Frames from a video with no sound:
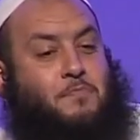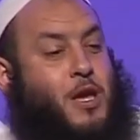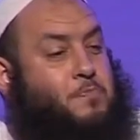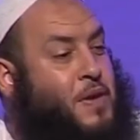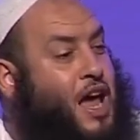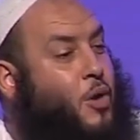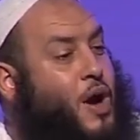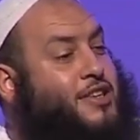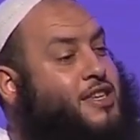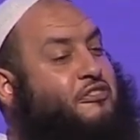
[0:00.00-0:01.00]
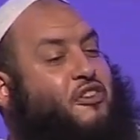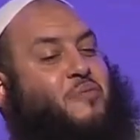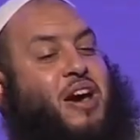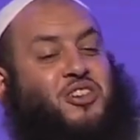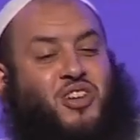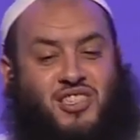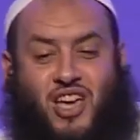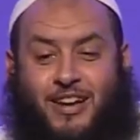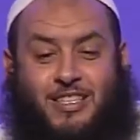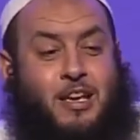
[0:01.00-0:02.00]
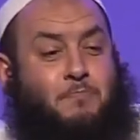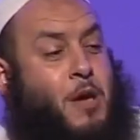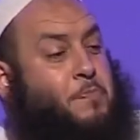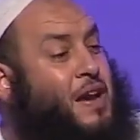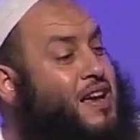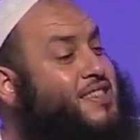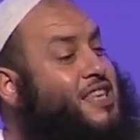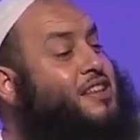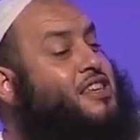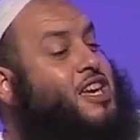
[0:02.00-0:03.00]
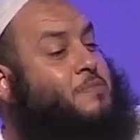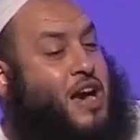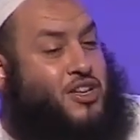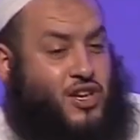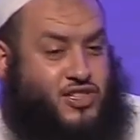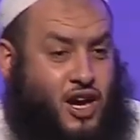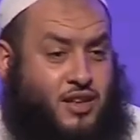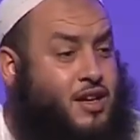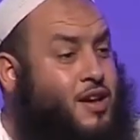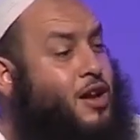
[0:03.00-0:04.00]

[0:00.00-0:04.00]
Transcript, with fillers: People are waiting for major signs. People are studying major signs.